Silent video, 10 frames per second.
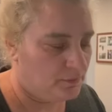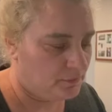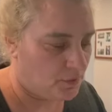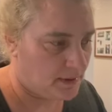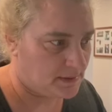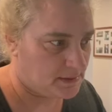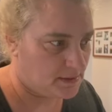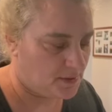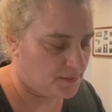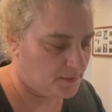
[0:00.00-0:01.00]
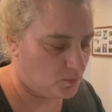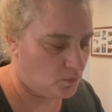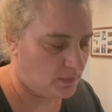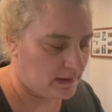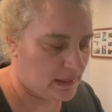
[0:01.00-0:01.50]
Right, so
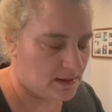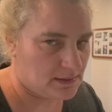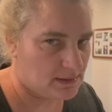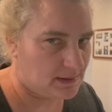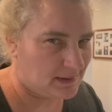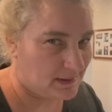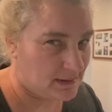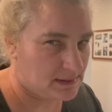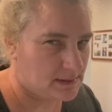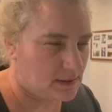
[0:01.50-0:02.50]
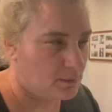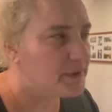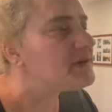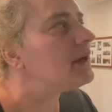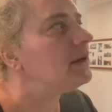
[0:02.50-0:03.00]
one of the things that I did last time
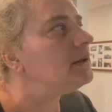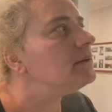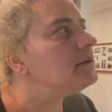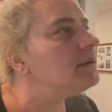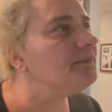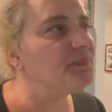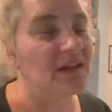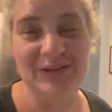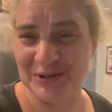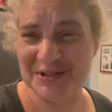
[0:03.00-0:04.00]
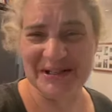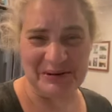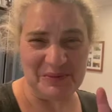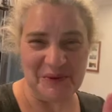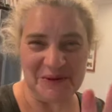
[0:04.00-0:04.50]
was a
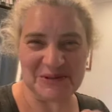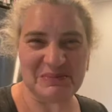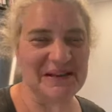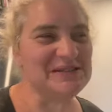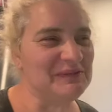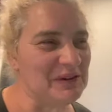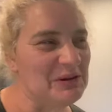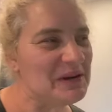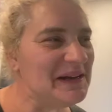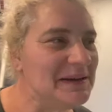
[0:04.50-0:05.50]
lockdown workspace vlog.